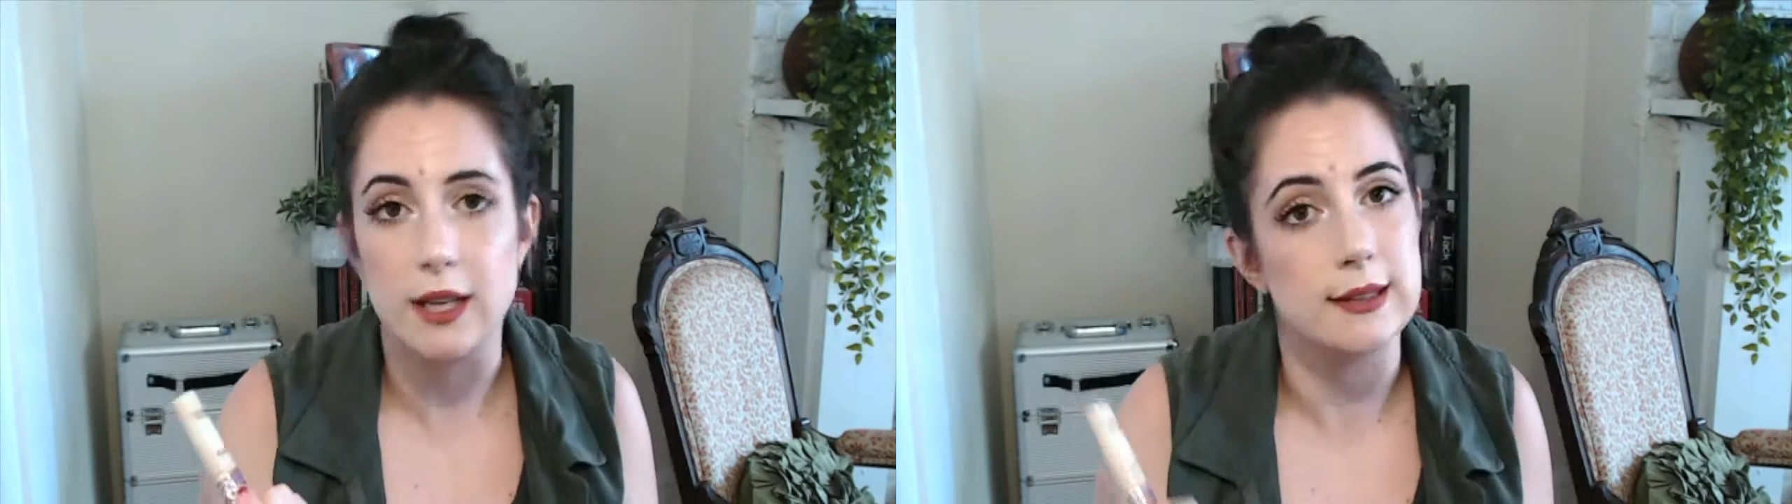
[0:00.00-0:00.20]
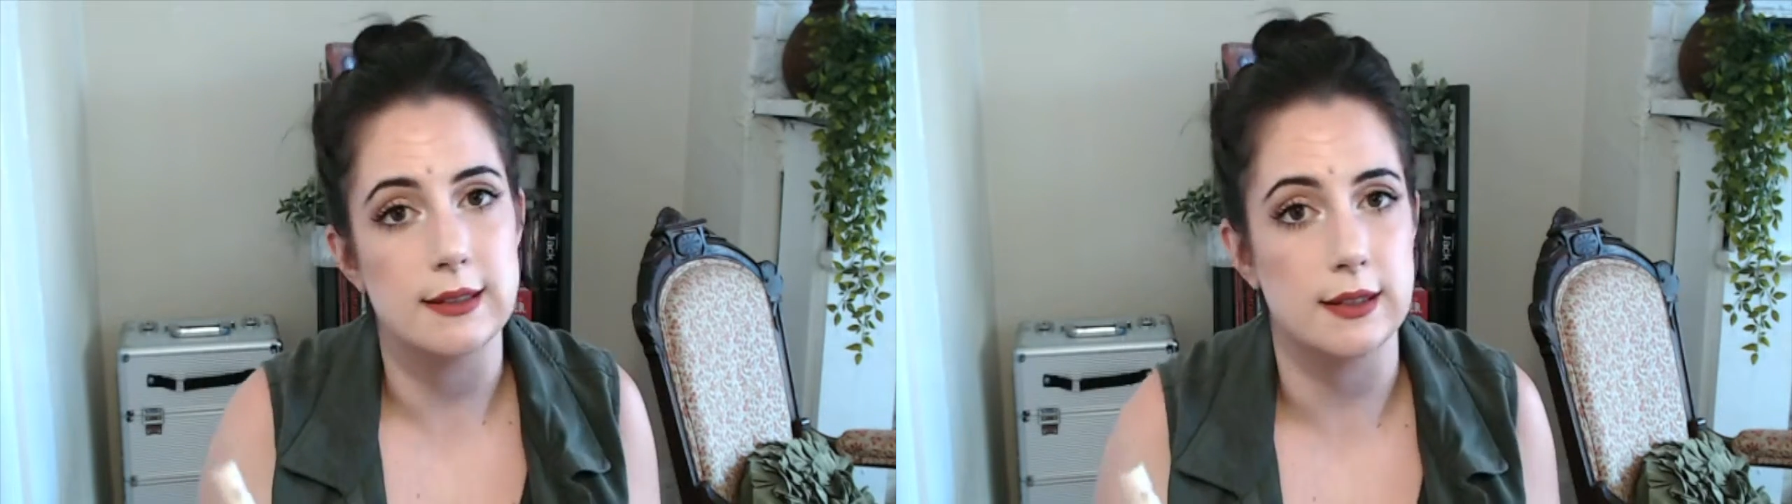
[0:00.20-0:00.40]

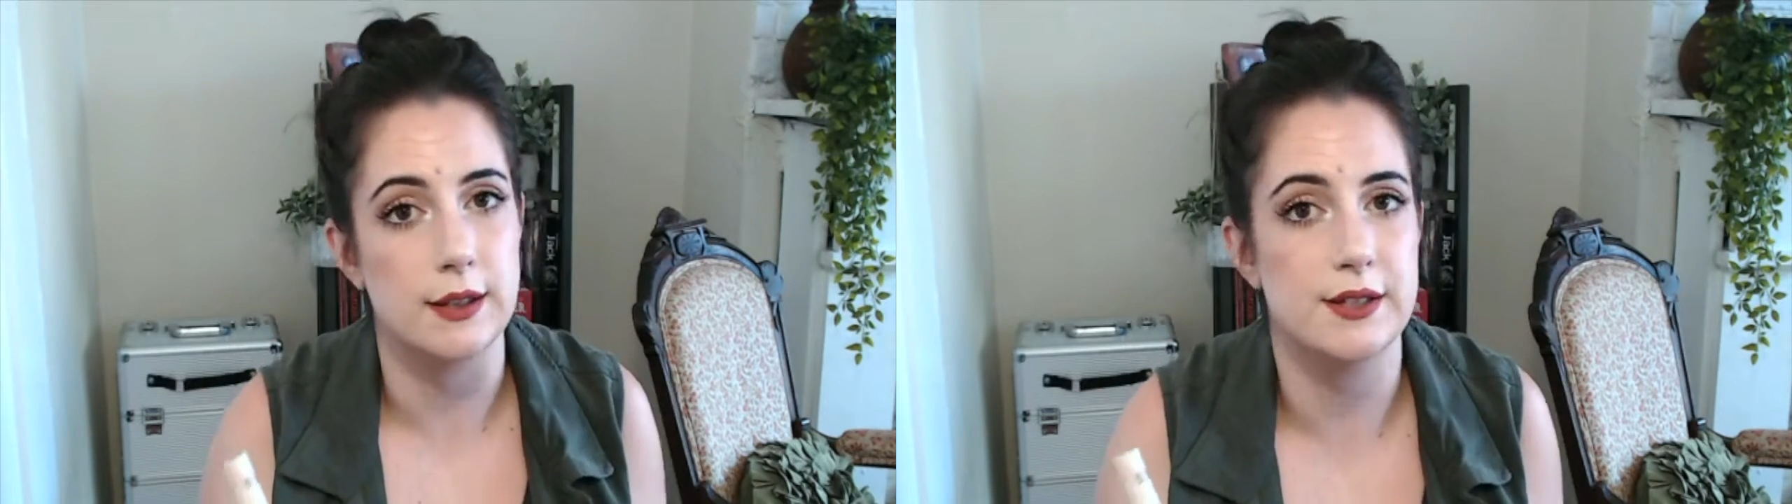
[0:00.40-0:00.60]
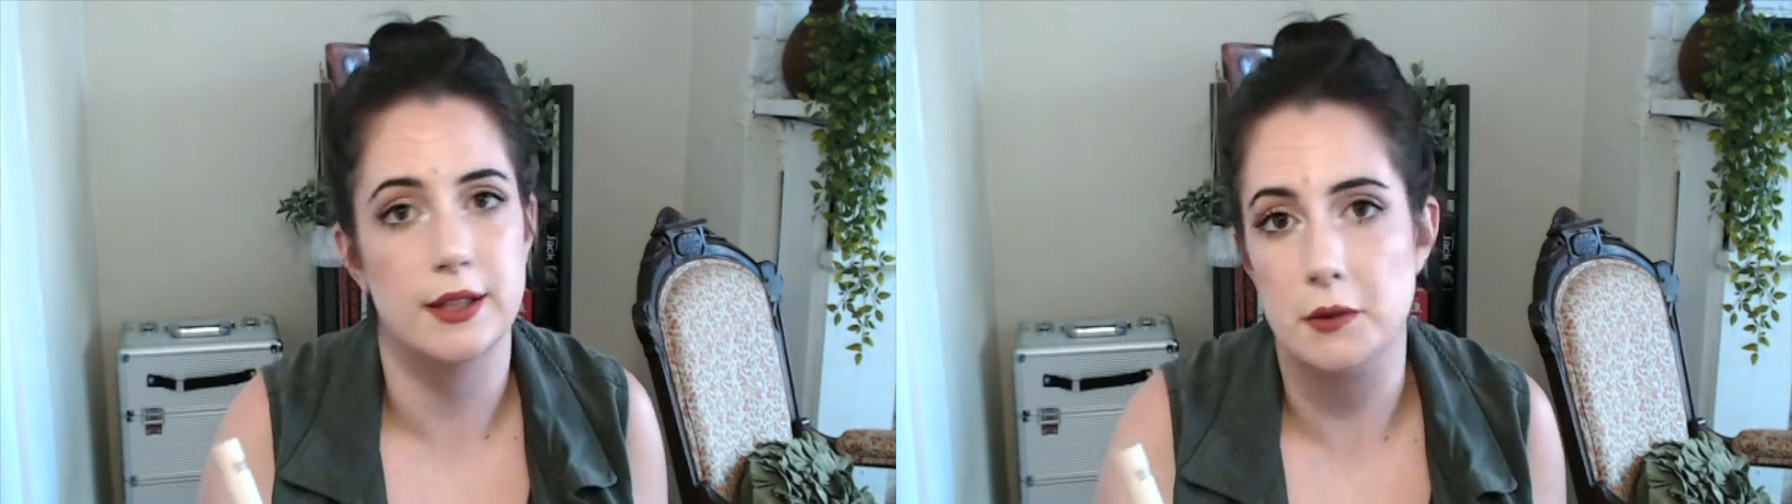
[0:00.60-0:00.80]

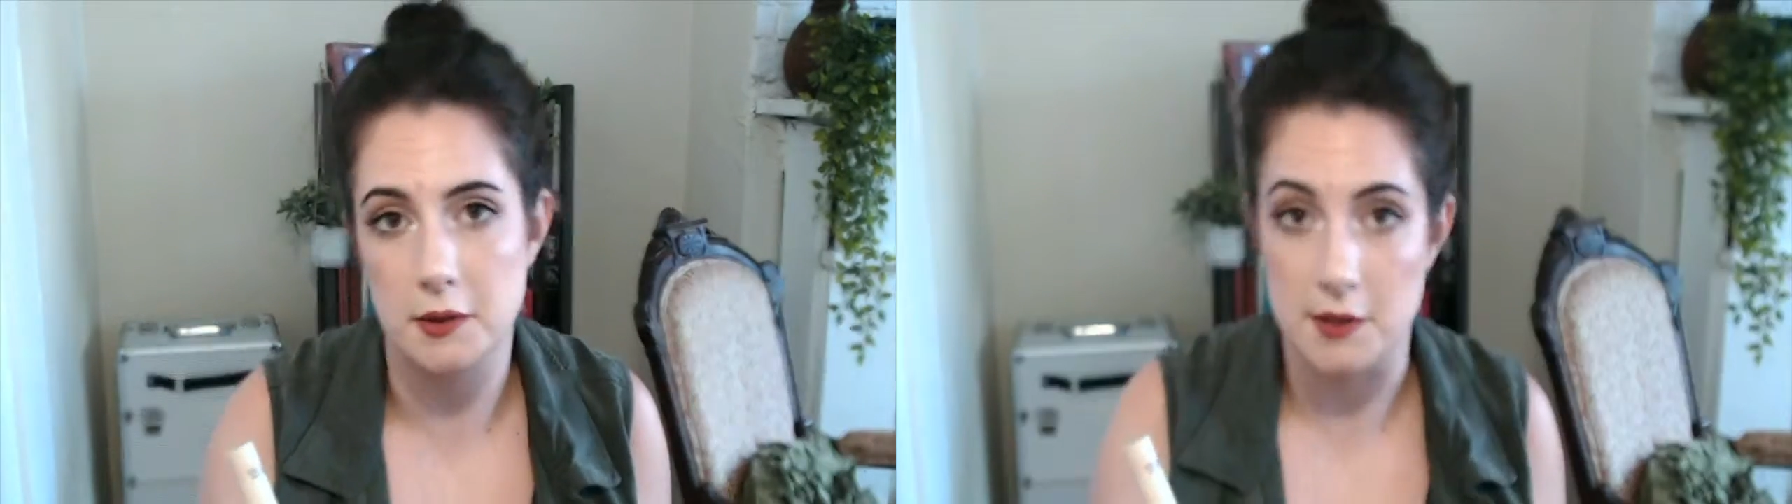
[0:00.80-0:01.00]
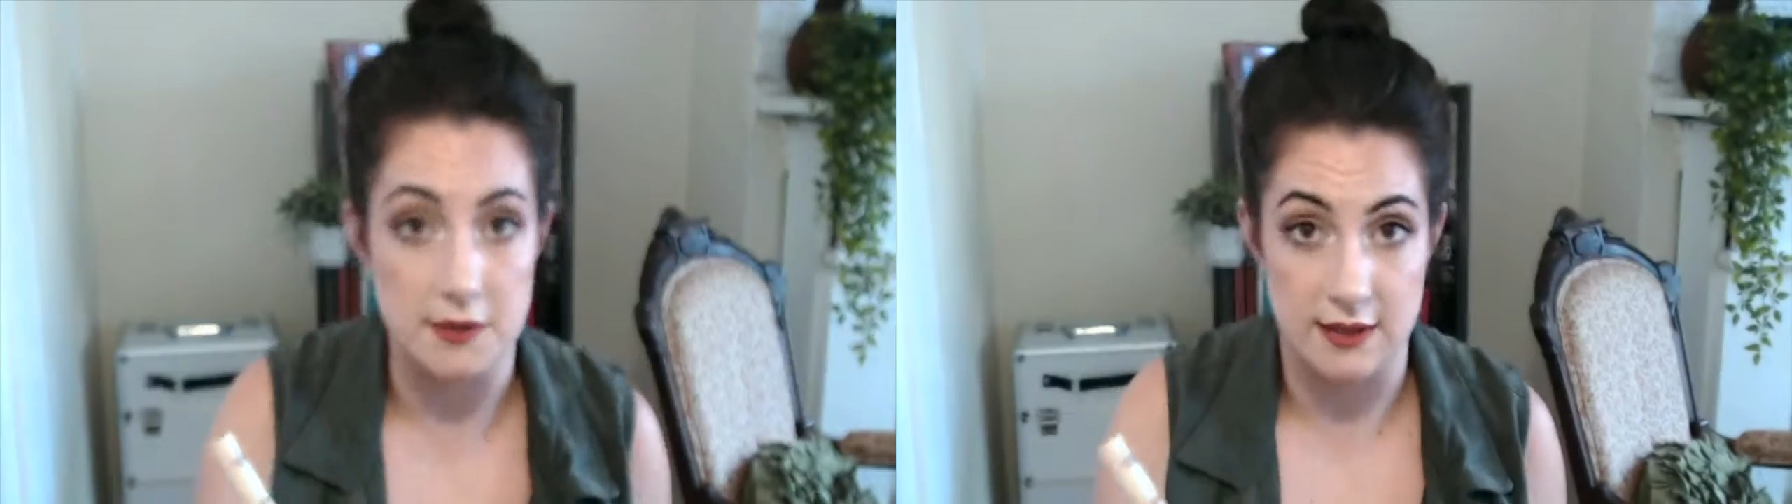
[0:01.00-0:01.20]
concealers that you could
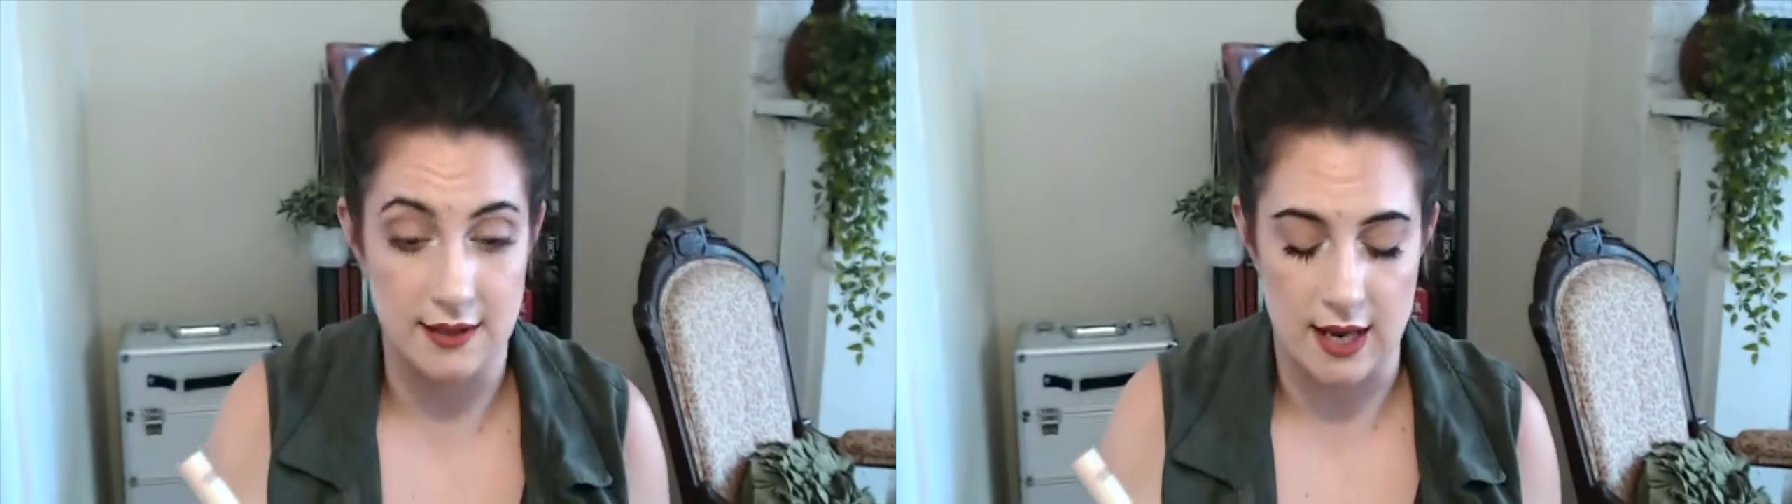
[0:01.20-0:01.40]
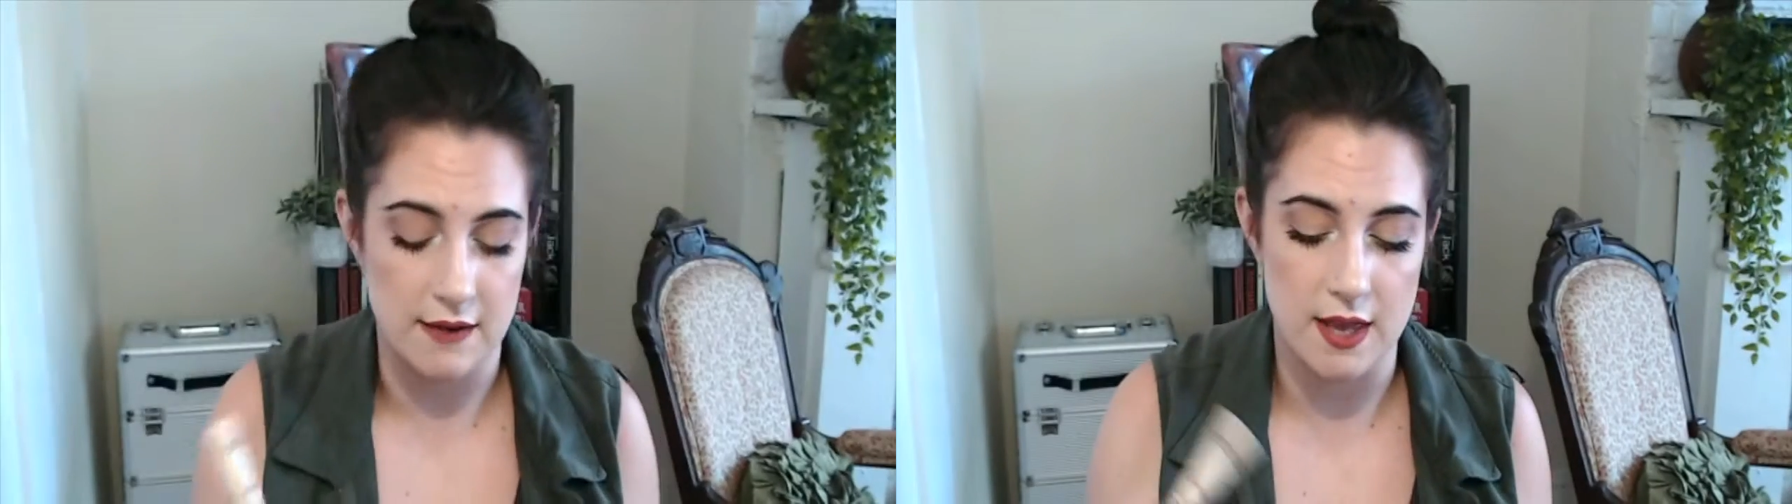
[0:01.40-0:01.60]
use
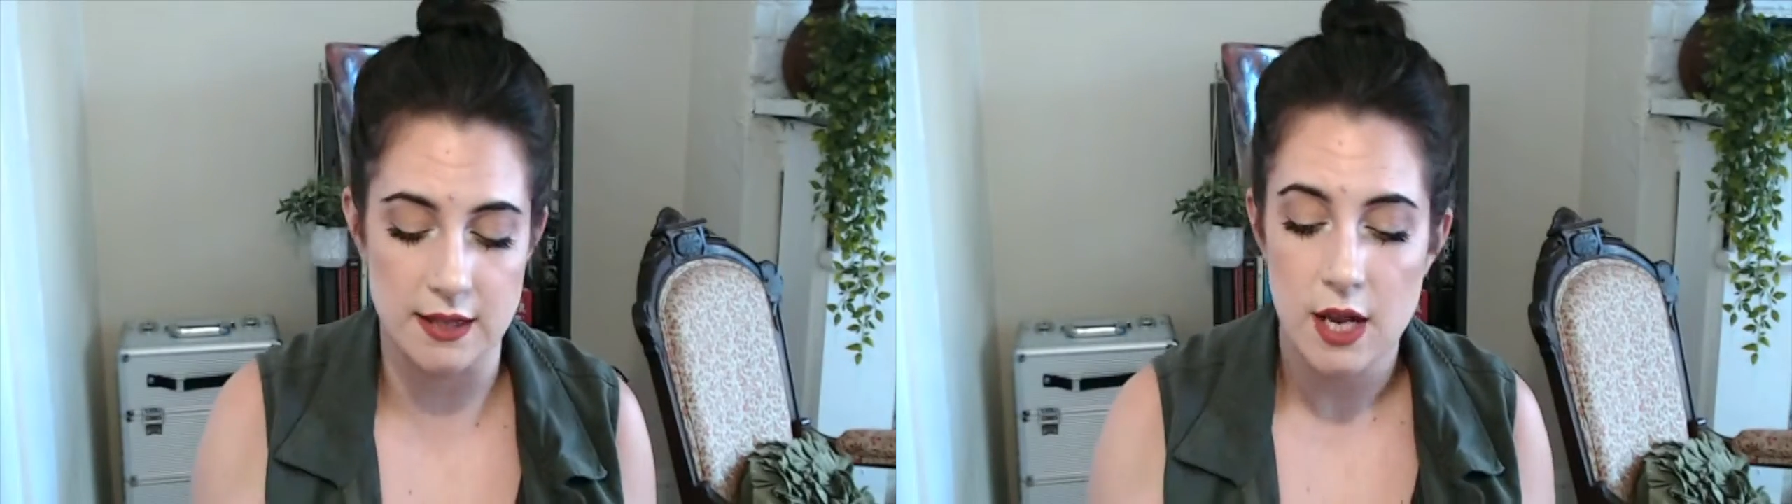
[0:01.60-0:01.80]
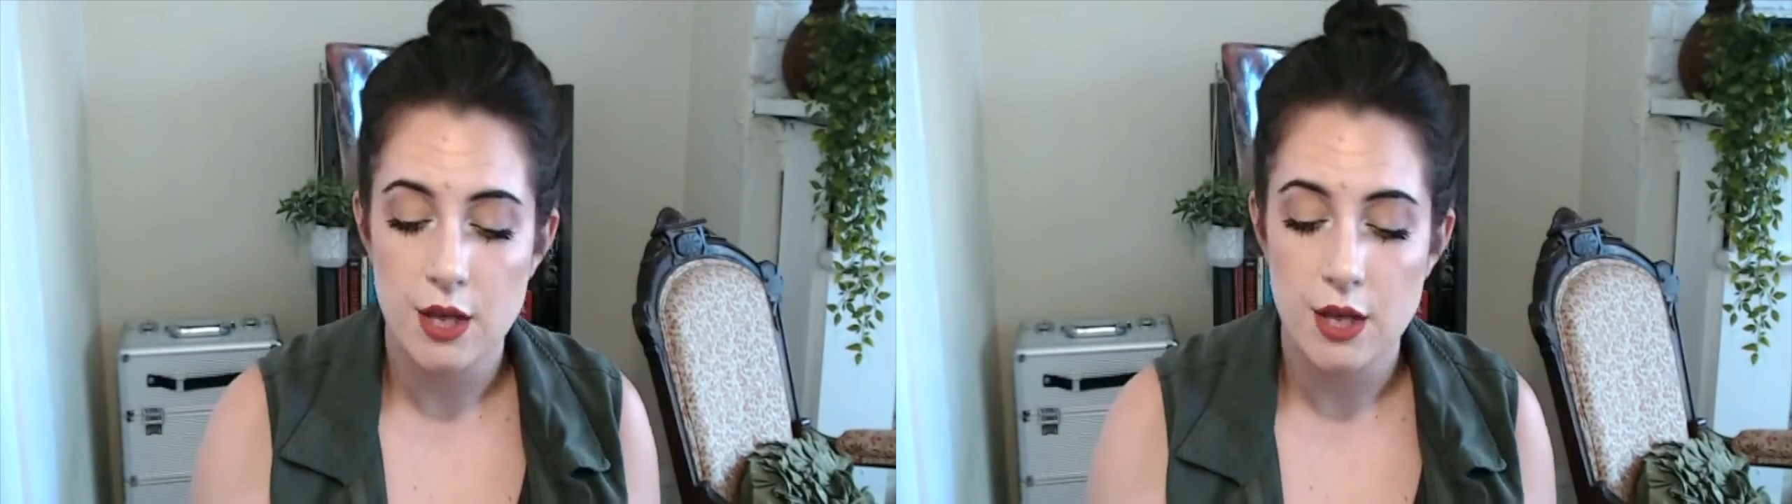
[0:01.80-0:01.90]
instead of this.